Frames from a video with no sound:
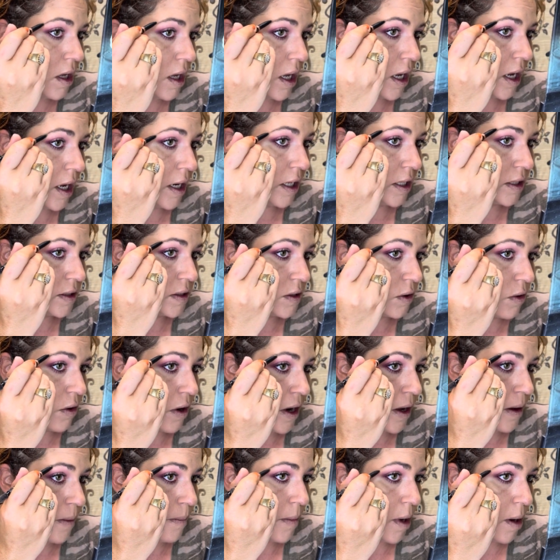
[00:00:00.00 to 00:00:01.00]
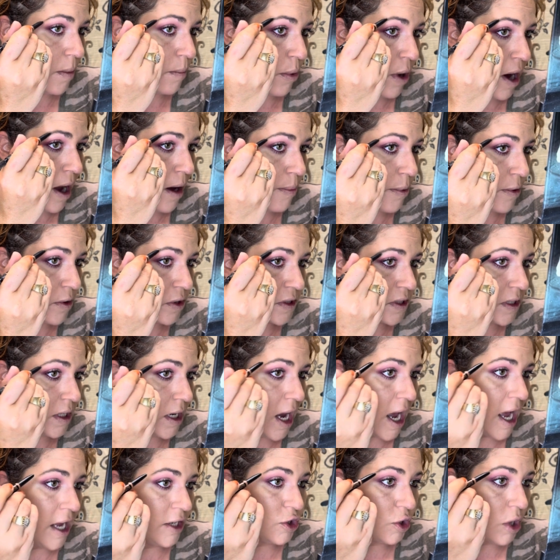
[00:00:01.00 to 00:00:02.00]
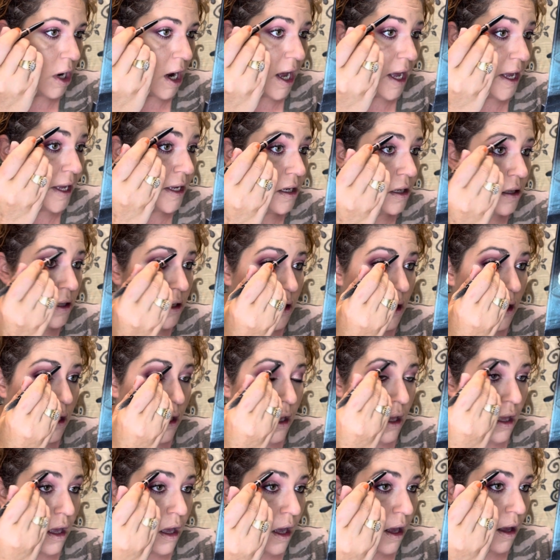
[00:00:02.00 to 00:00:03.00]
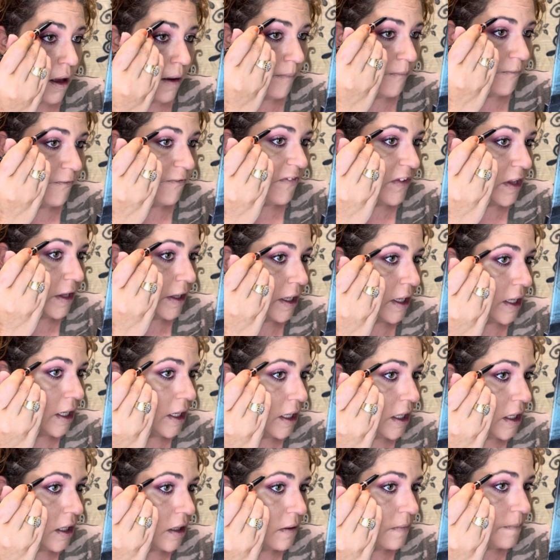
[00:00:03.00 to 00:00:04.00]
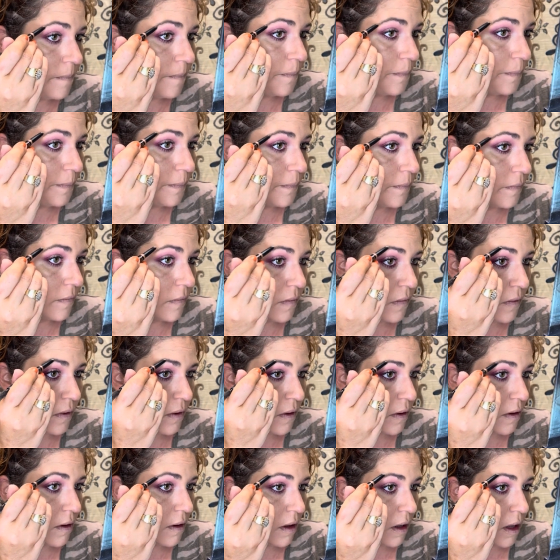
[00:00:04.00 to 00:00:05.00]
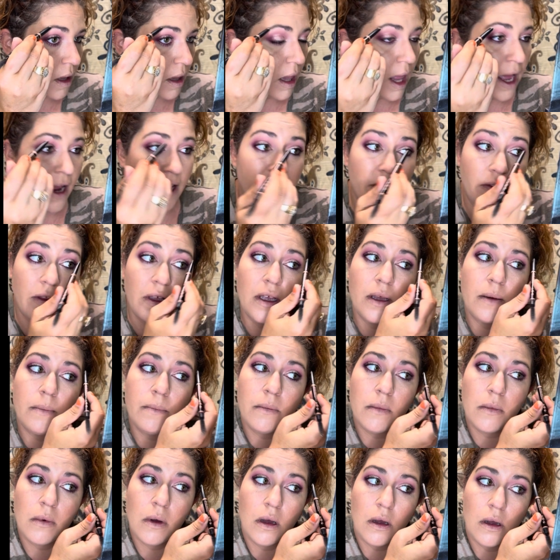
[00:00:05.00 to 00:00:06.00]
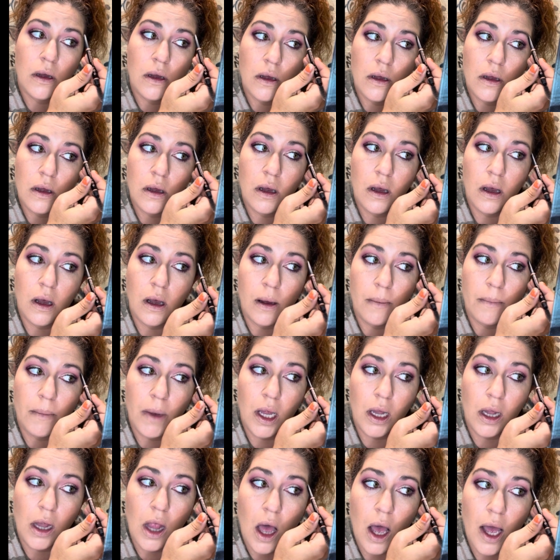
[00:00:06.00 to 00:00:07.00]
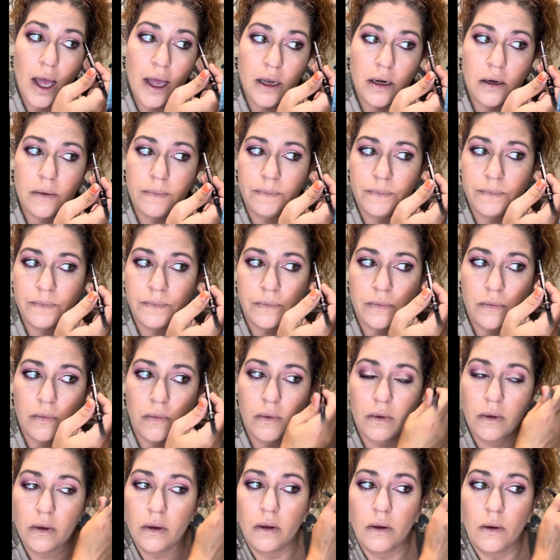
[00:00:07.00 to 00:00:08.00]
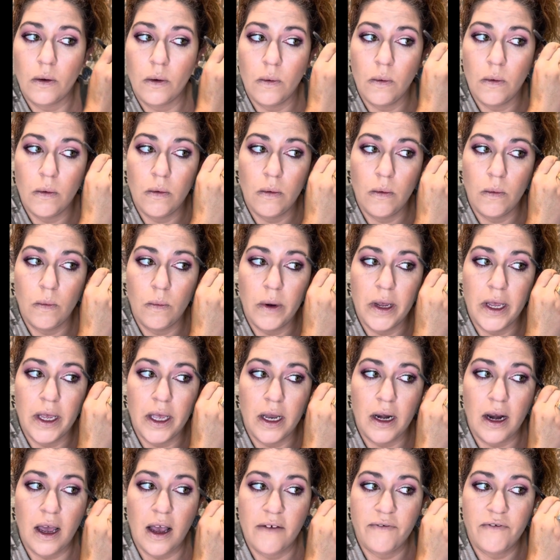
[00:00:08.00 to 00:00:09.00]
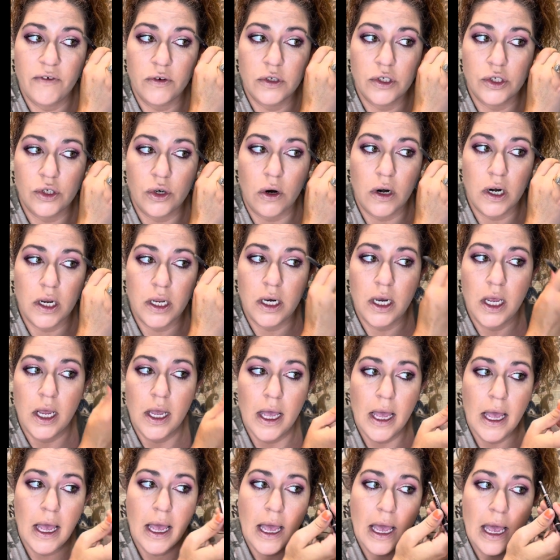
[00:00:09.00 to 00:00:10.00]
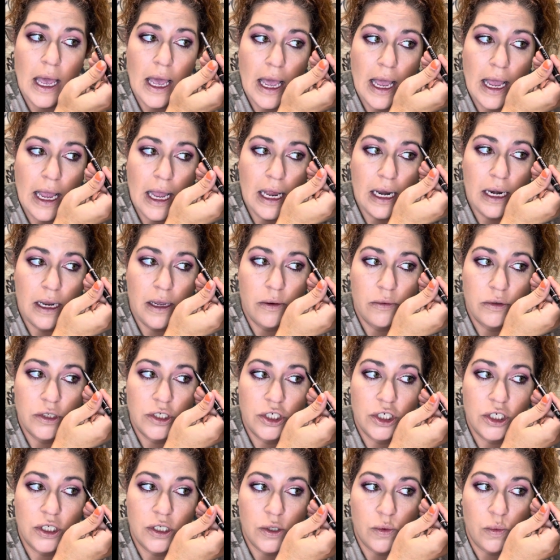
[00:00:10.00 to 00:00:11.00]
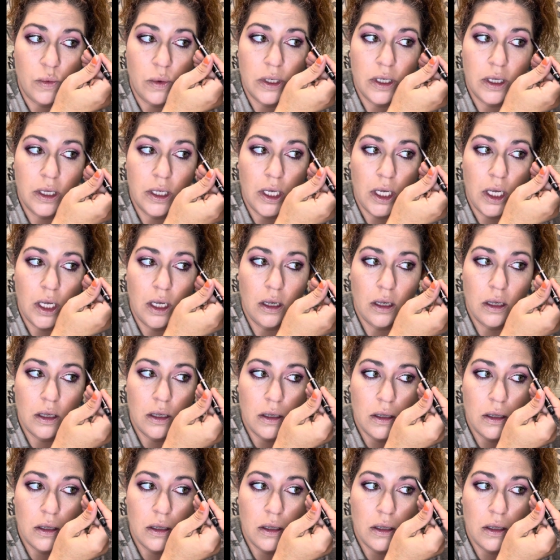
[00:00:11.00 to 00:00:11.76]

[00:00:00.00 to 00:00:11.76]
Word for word: an Instagram brow person. I tried um, filling it in like them um, a lot when I first started and it was just really